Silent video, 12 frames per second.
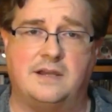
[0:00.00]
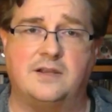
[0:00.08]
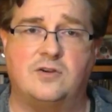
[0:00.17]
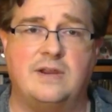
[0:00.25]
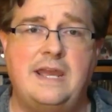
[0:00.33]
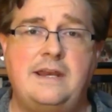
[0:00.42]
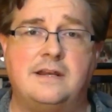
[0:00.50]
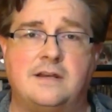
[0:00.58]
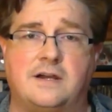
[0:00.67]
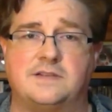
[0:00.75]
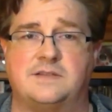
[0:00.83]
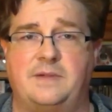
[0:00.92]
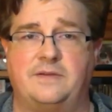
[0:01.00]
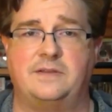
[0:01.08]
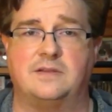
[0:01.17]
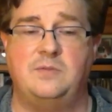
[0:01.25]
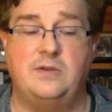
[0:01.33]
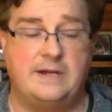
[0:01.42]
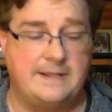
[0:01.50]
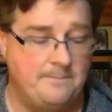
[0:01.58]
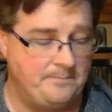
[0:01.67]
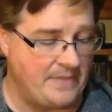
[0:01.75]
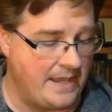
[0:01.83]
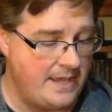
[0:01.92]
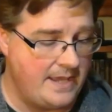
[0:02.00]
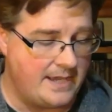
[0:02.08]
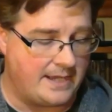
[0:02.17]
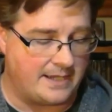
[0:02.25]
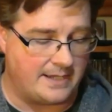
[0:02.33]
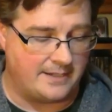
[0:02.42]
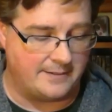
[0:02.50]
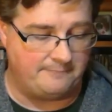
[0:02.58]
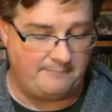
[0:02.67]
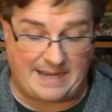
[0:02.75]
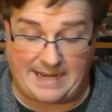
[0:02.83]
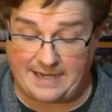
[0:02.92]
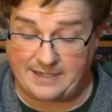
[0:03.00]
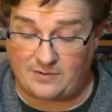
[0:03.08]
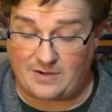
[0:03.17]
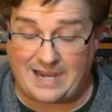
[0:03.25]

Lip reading: created and awesome out in the community. I know